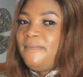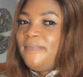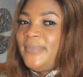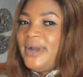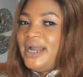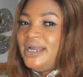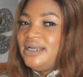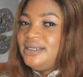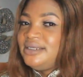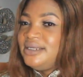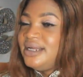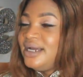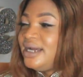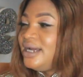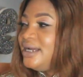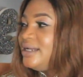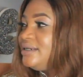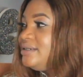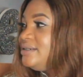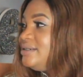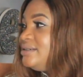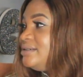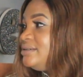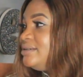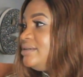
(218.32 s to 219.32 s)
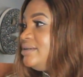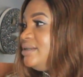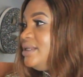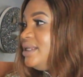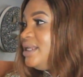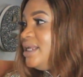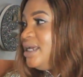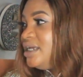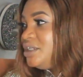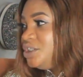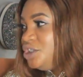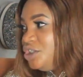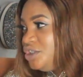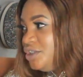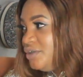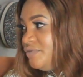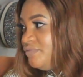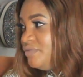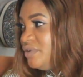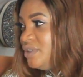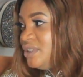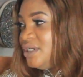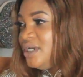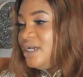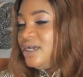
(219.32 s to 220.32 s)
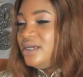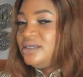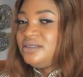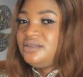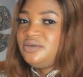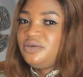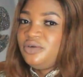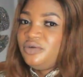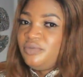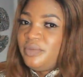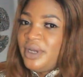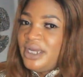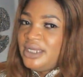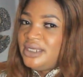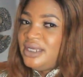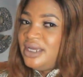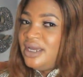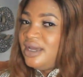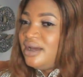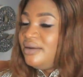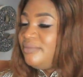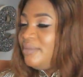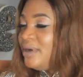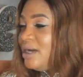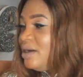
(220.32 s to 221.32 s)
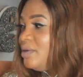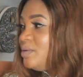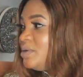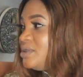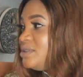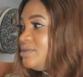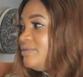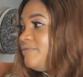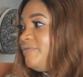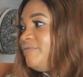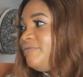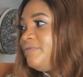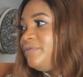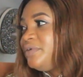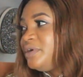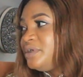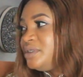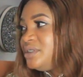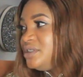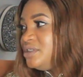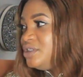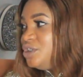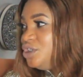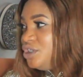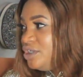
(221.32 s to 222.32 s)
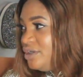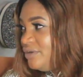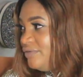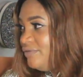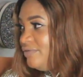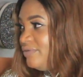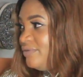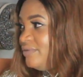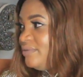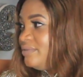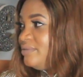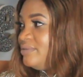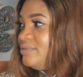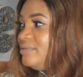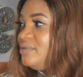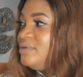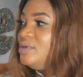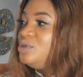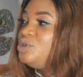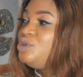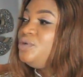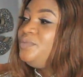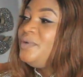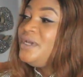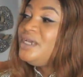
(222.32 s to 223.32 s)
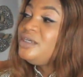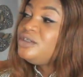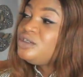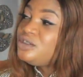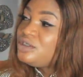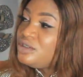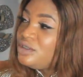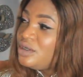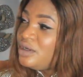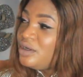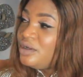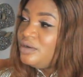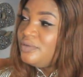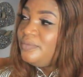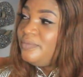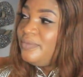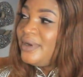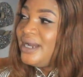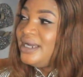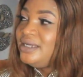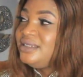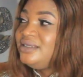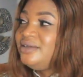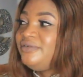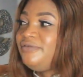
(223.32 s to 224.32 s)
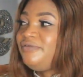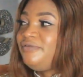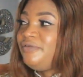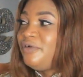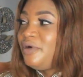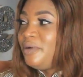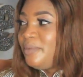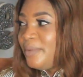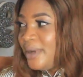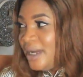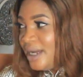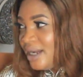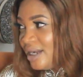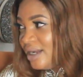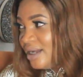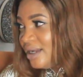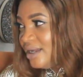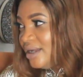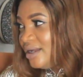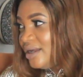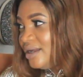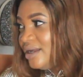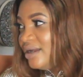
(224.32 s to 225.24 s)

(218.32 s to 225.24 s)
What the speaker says: My dad, late Chief G.S. Ubediyama, was the first chief to be installed by the former